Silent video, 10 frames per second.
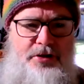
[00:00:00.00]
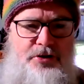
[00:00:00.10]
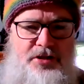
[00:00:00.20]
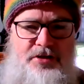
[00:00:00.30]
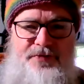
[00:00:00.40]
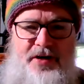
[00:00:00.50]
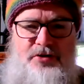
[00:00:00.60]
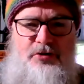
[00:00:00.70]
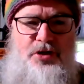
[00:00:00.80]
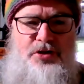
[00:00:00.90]
just a
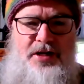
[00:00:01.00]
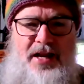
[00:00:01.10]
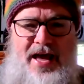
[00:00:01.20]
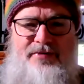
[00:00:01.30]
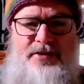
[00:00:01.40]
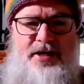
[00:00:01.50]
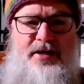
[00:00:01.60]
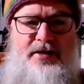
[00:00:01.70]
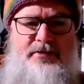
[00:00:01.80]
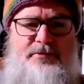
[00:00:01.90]
vessel, just an
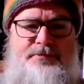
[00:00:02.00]
avatar.